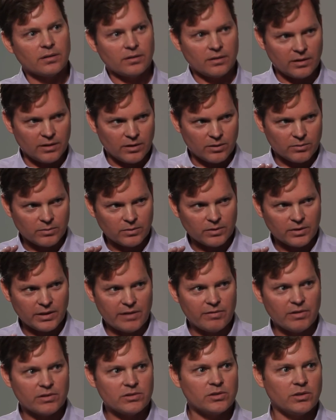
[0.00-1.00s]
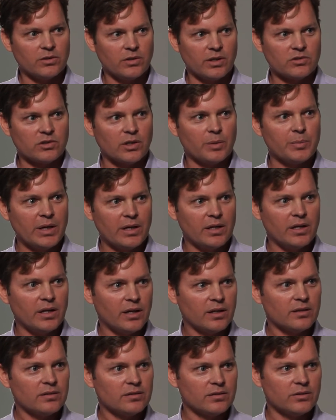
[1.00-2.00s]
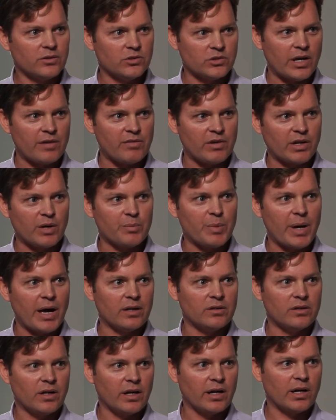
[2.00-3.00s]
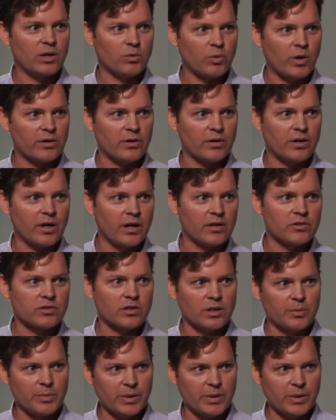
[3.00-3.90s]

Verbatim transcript: you know, leave it to some idiot who's having a bad day on whether or not it's going to